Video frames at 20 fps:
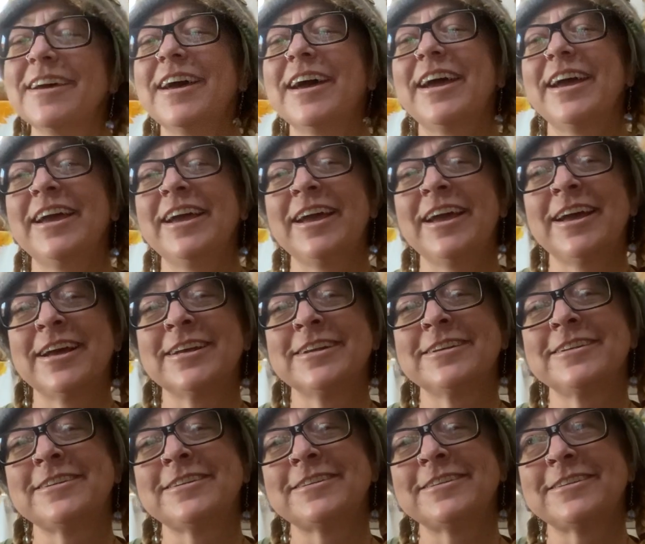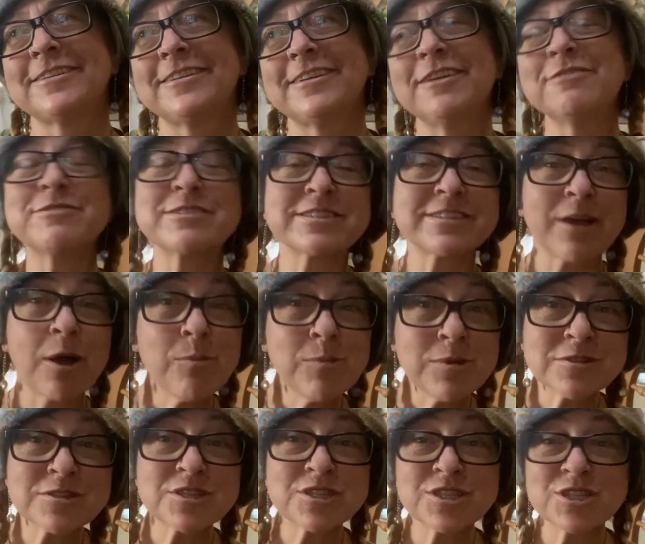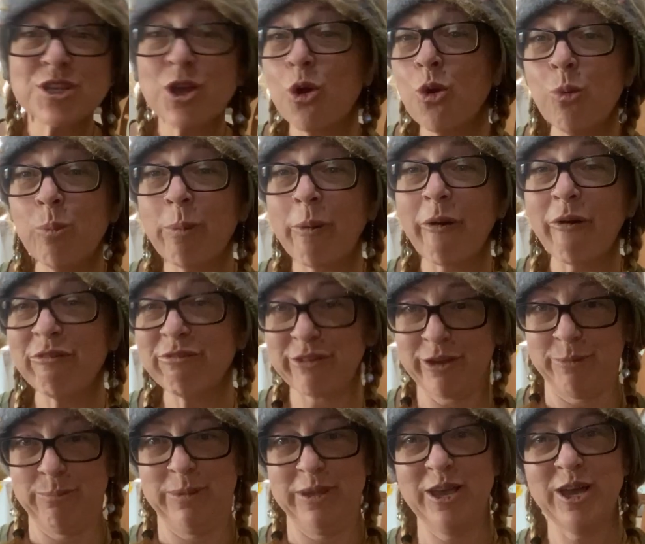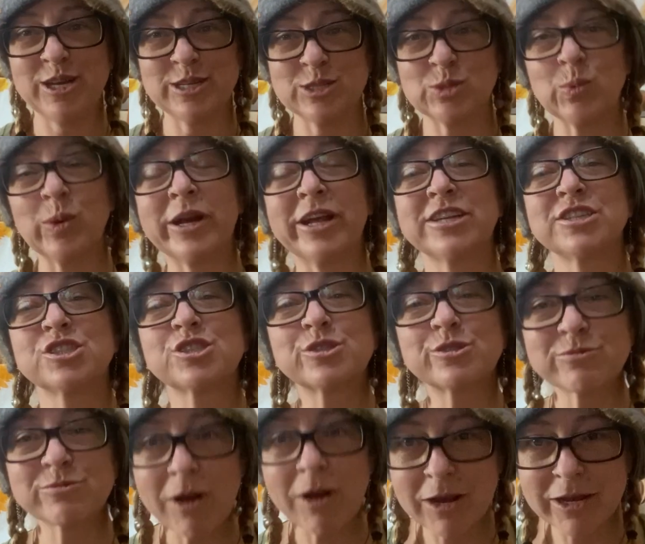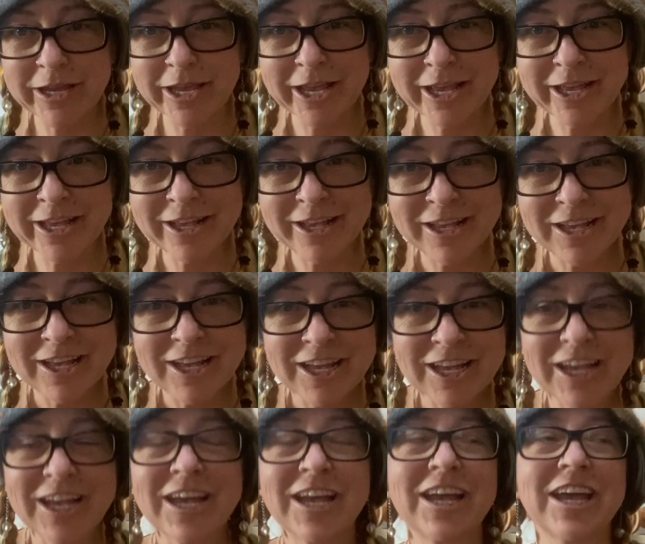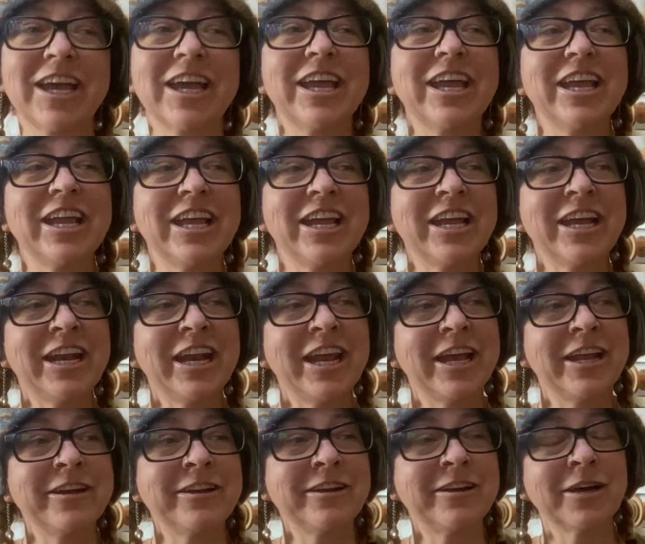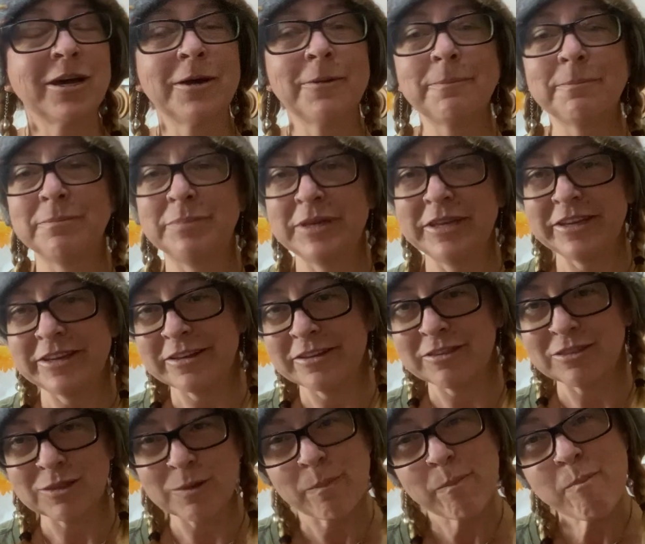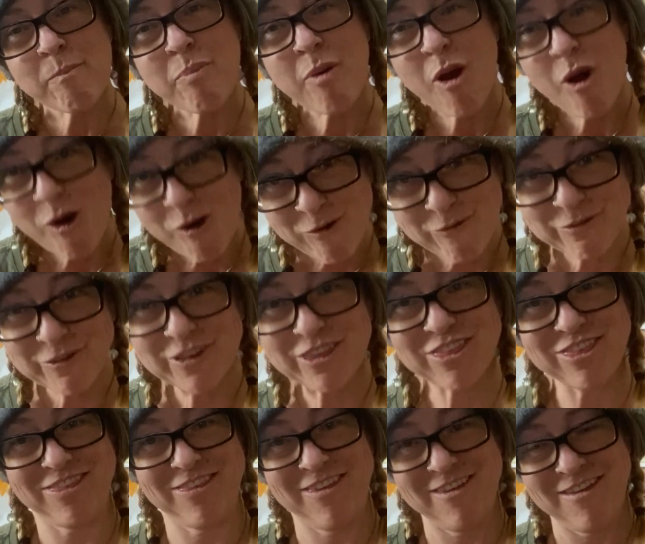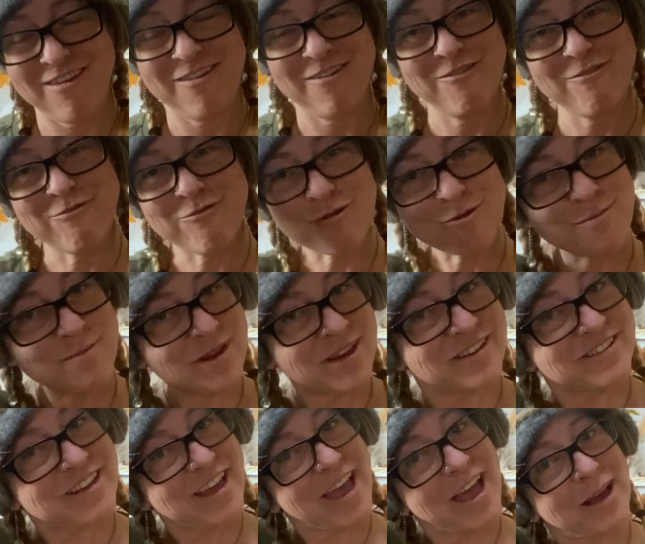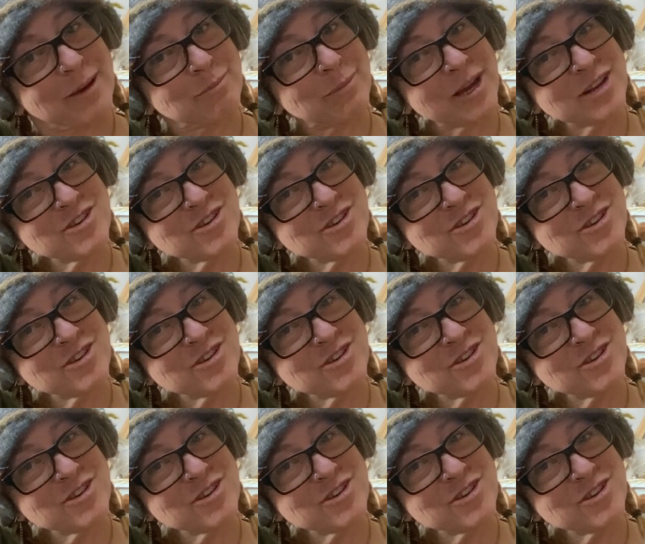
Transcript: And it was almost so perfect because when I shrunk it, it ended up being the perfect thing for me to add my